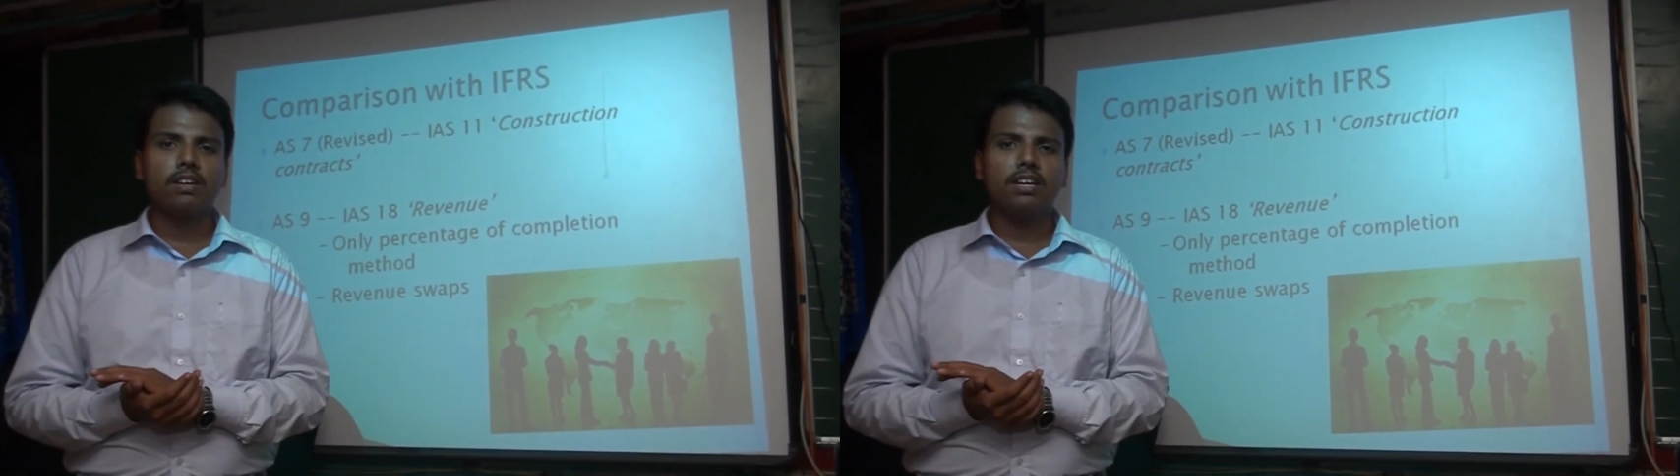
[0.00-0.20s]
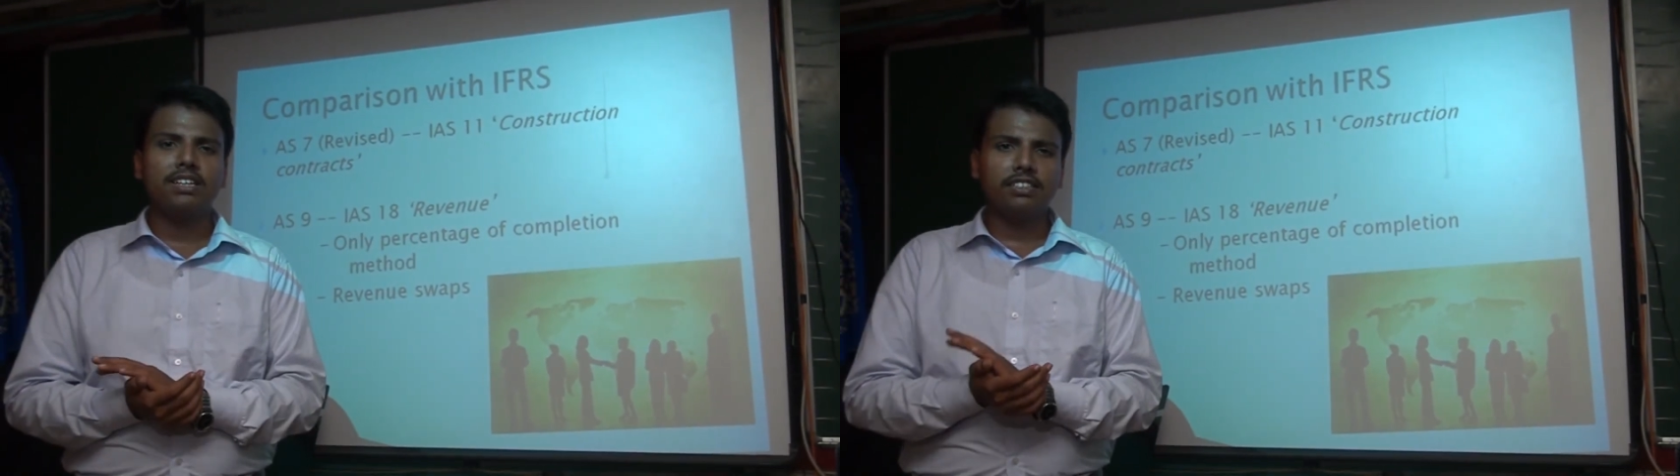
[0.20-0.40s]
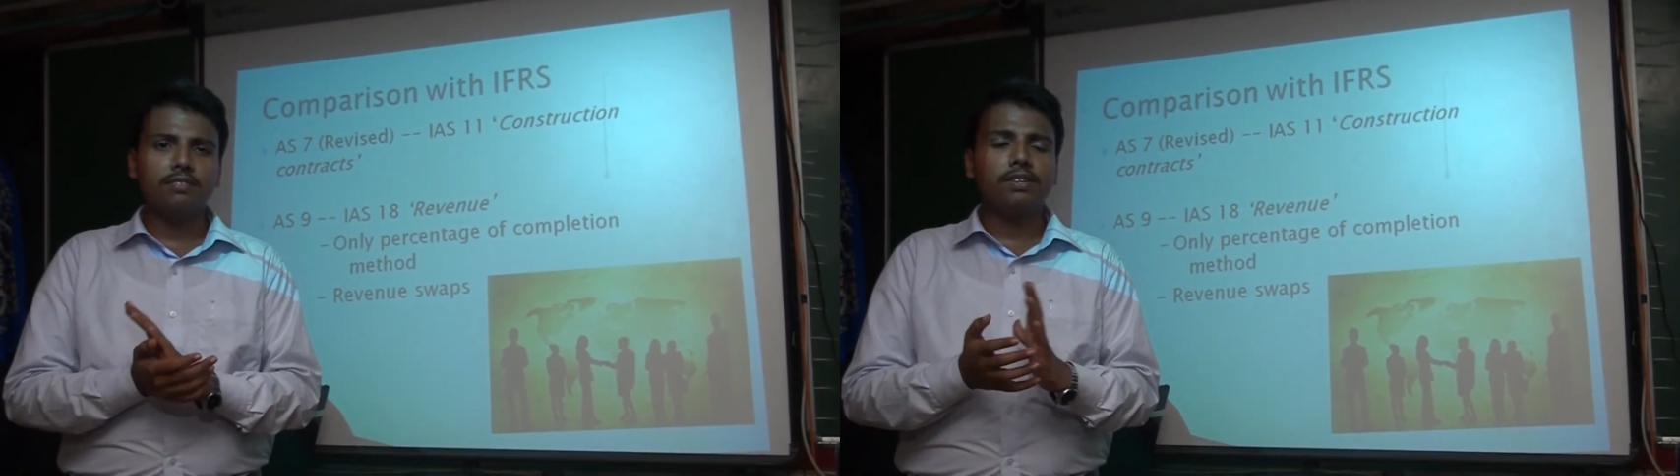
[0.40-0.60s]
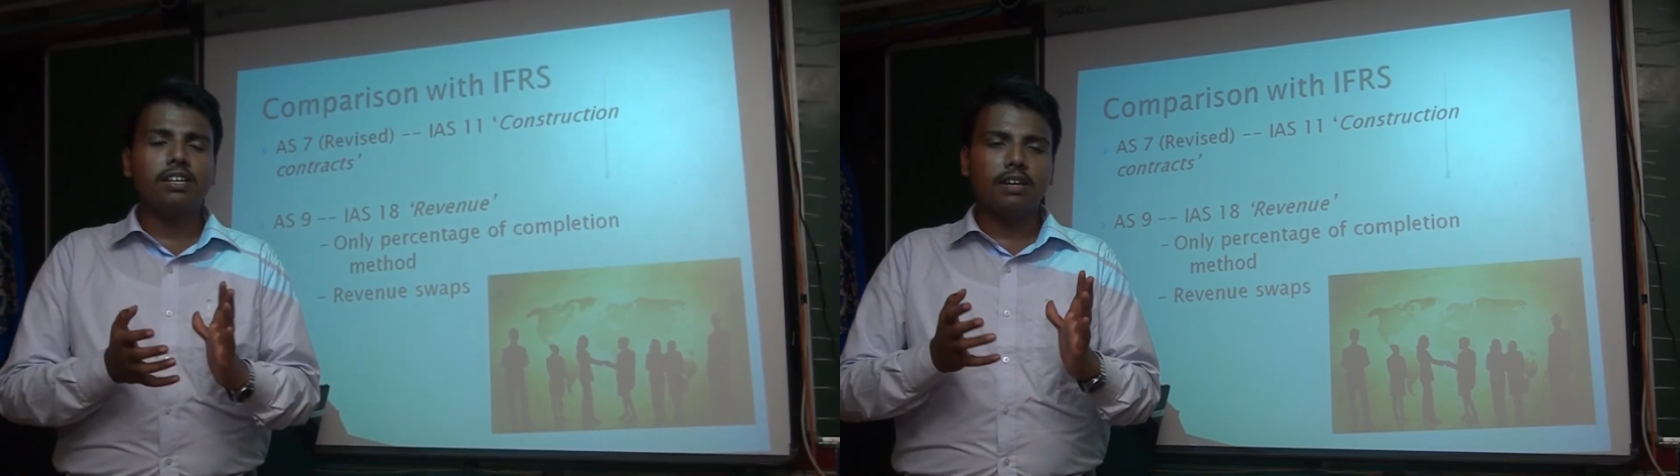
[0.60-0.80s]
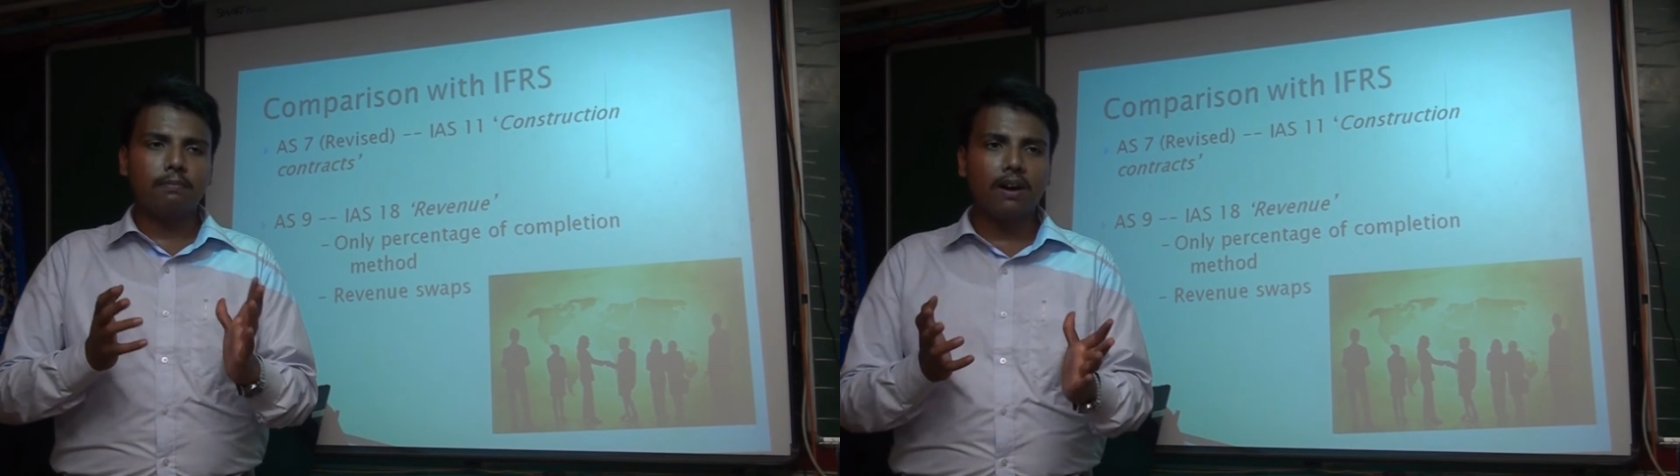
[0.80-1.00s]
It's something
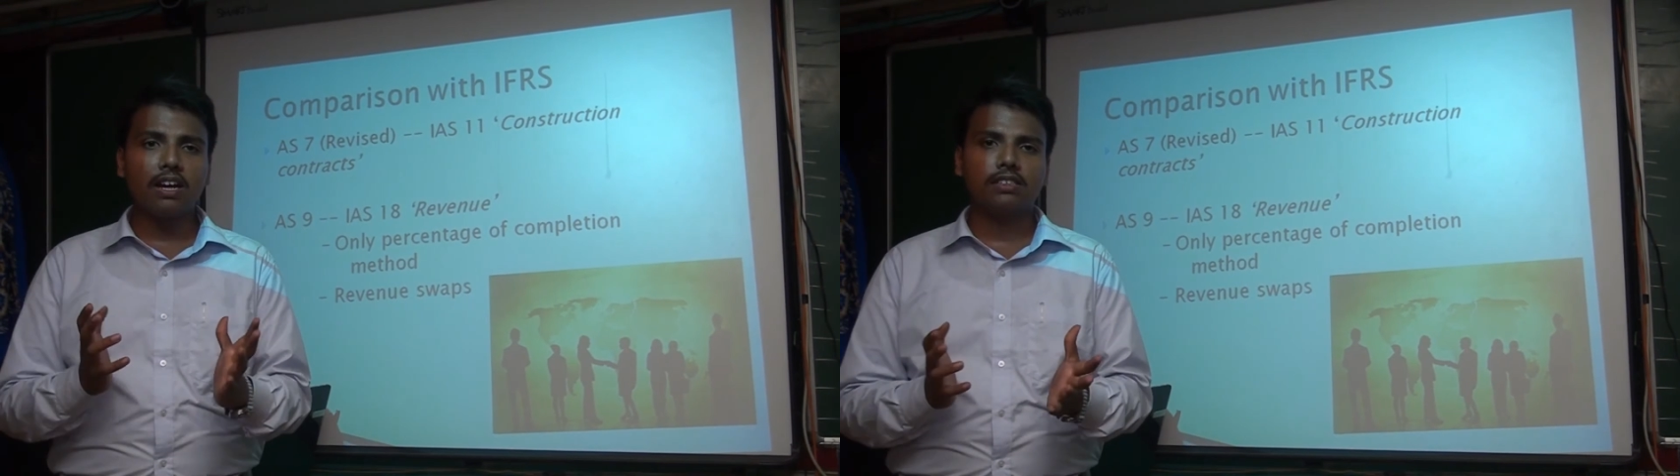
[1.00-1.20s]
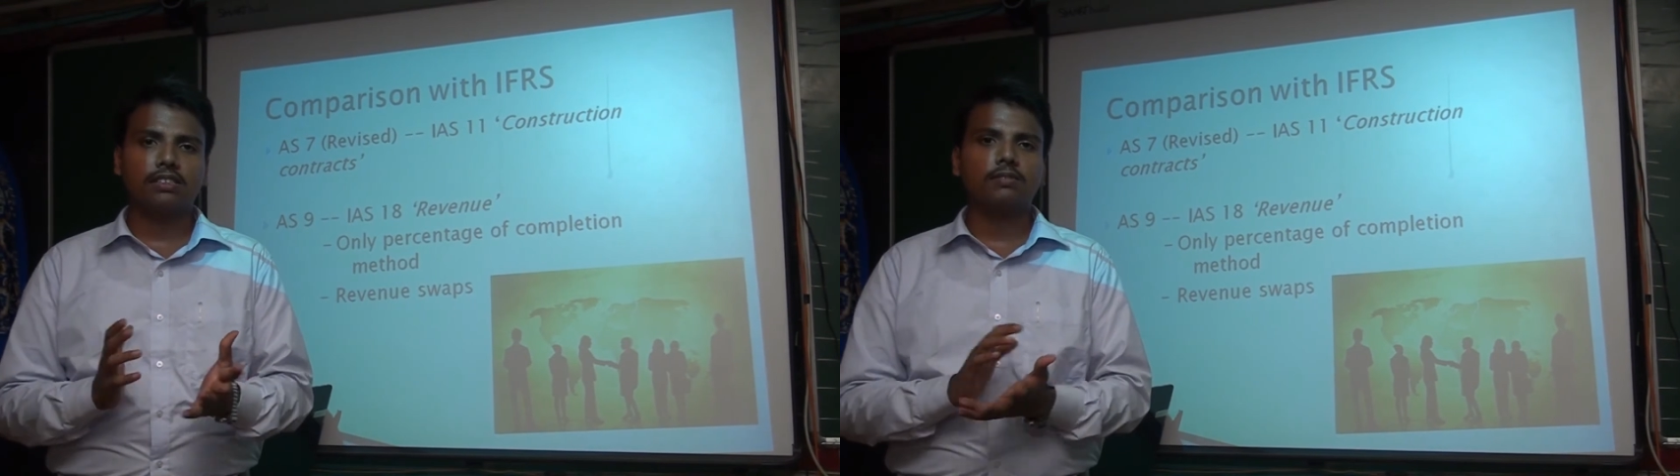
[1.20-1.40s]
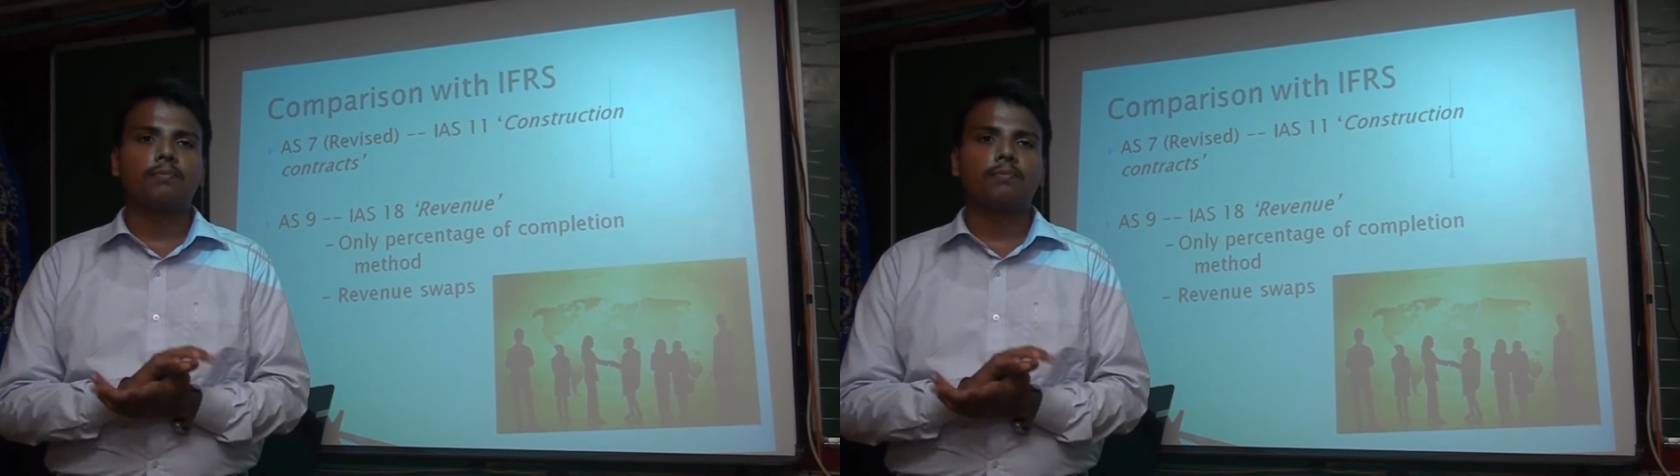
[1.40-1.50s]
like barter.